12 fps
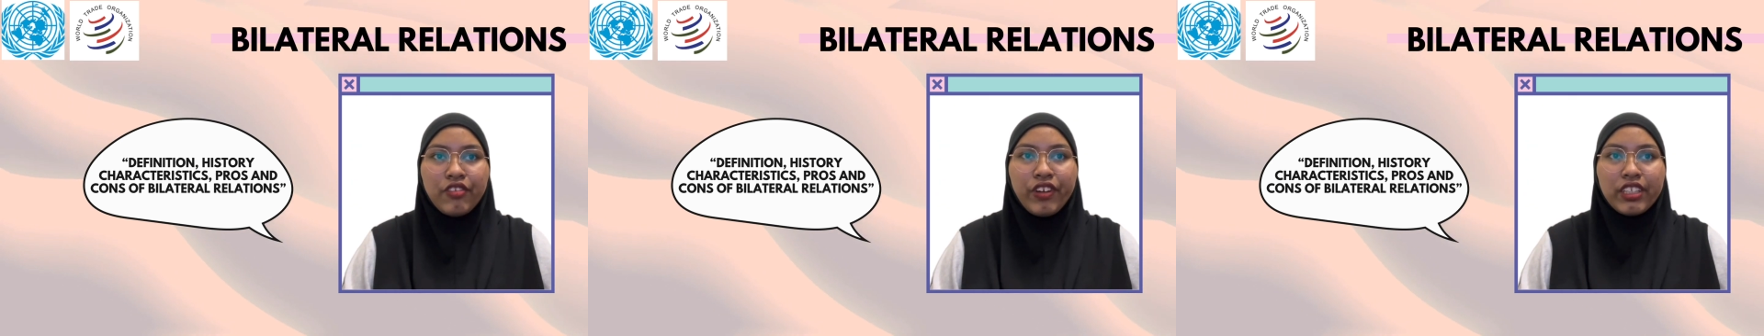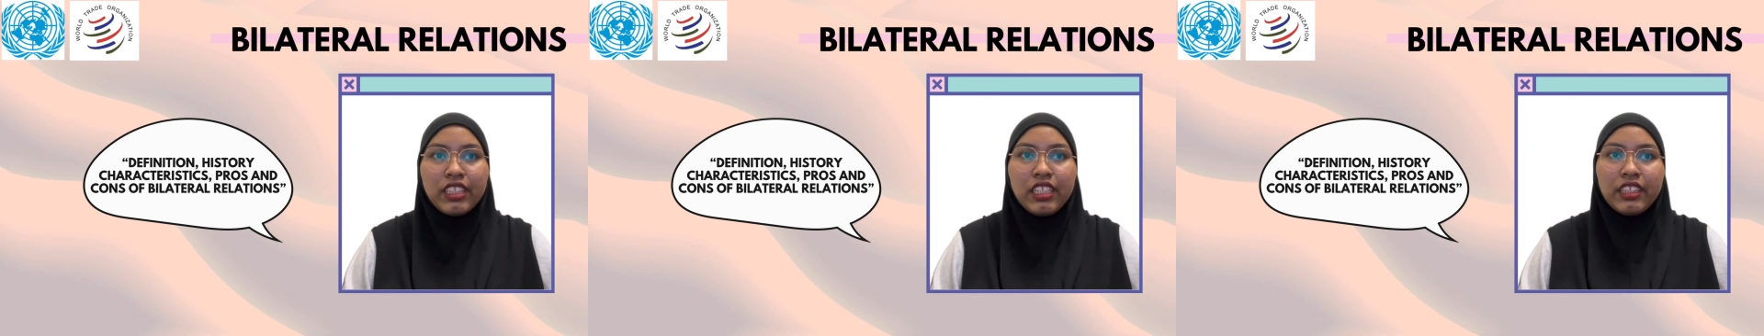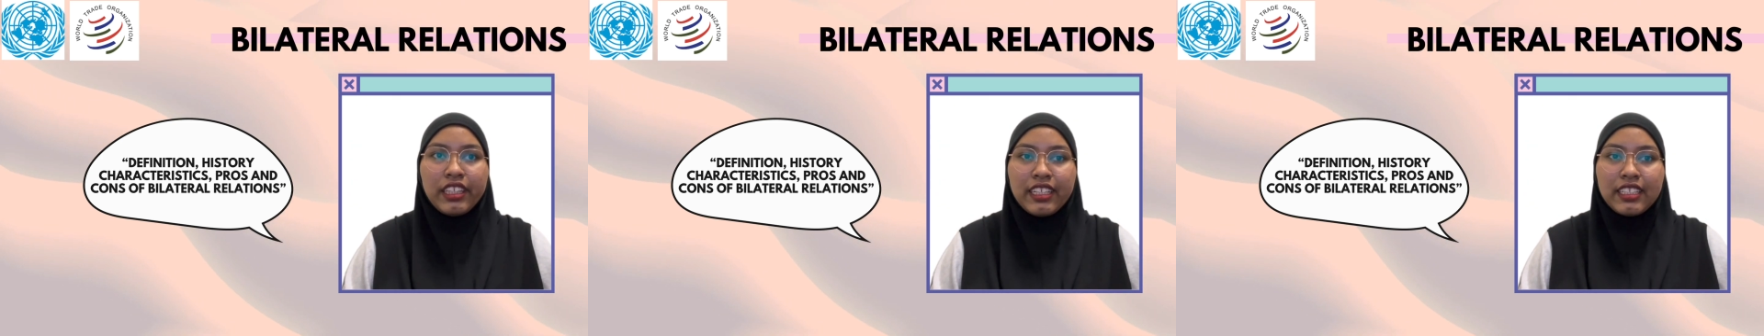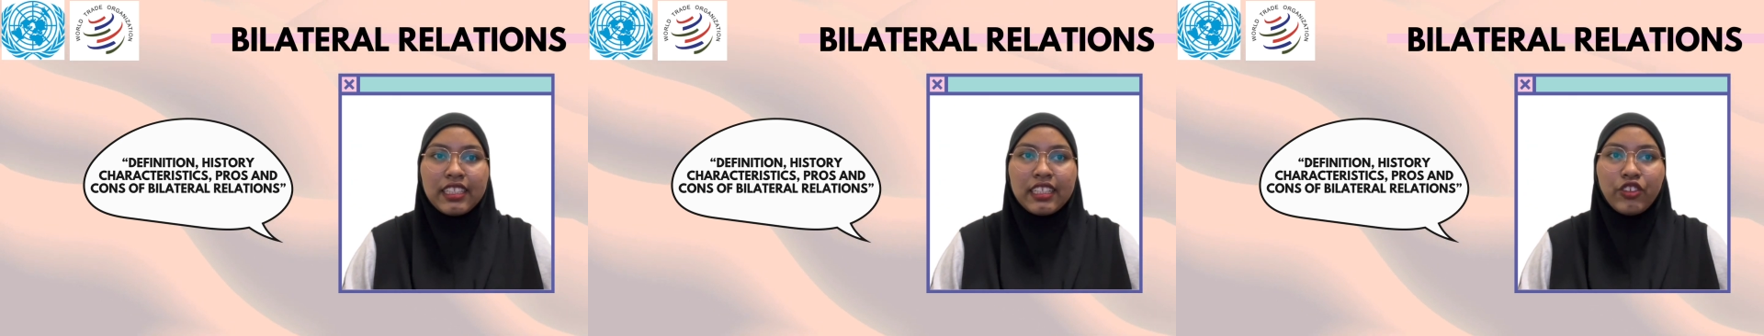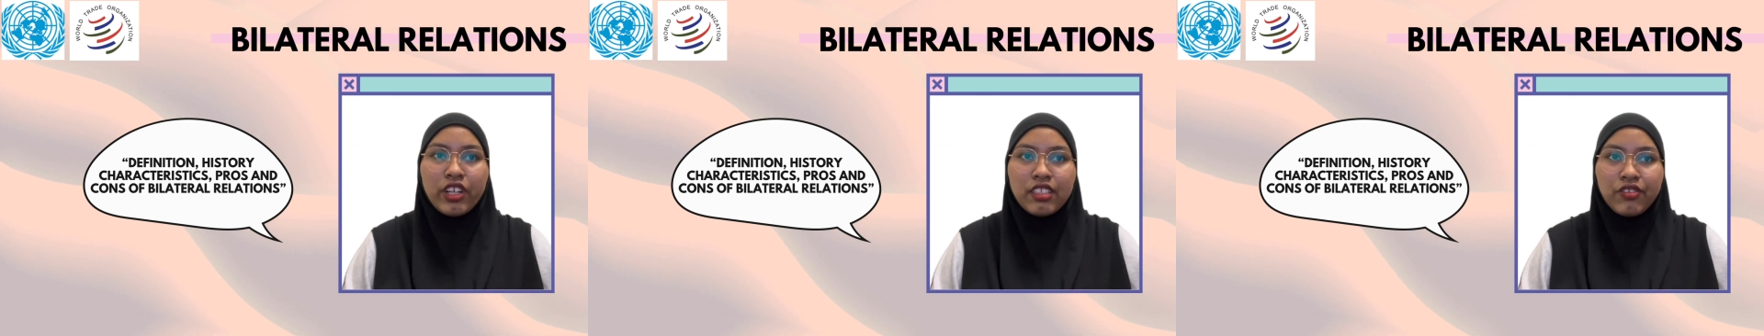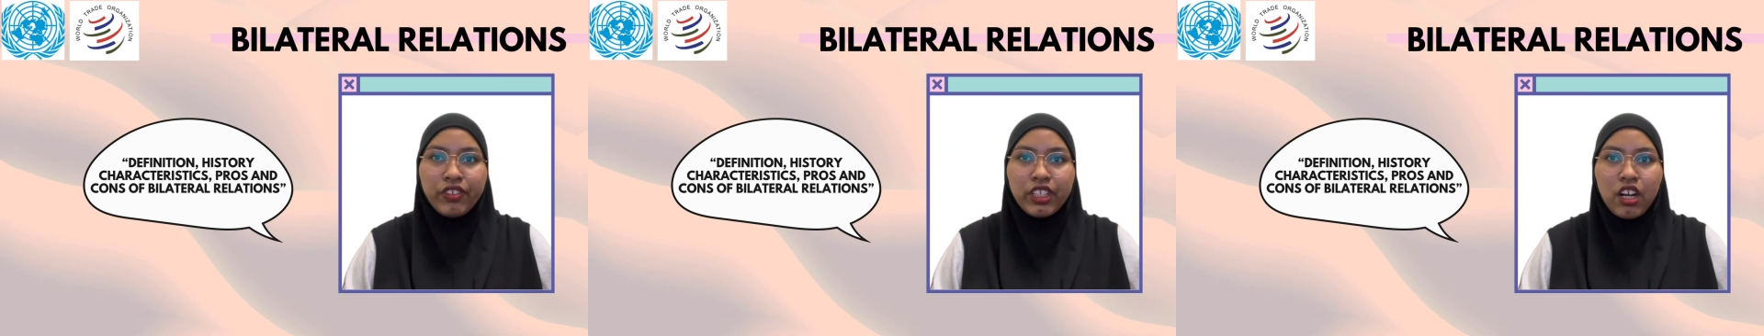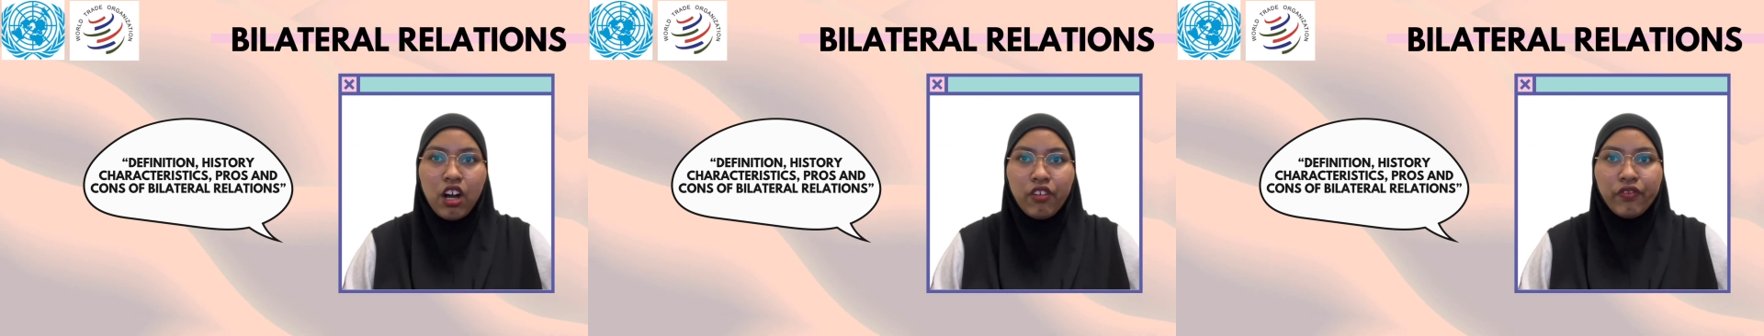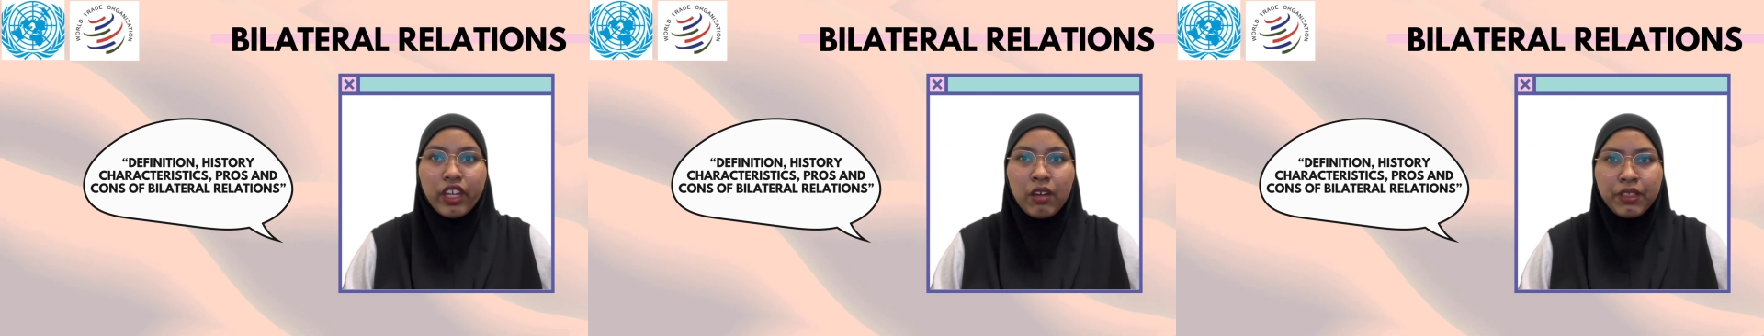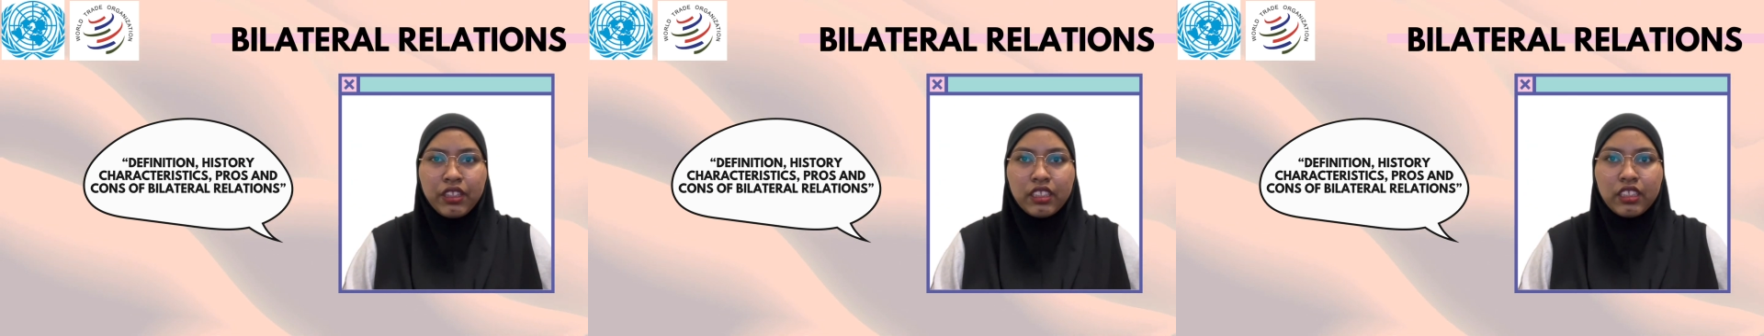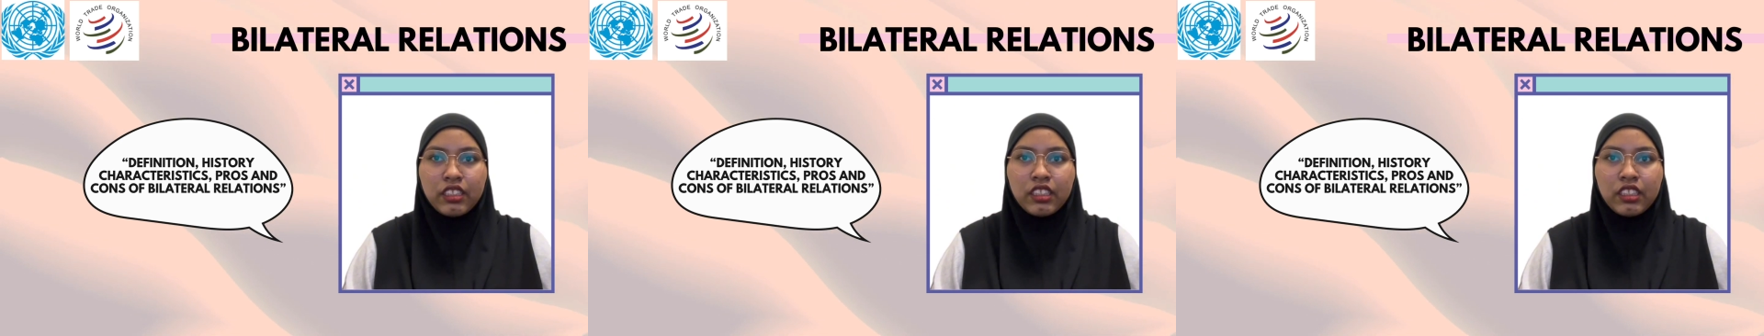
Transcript: facilitates the transfer of capitals,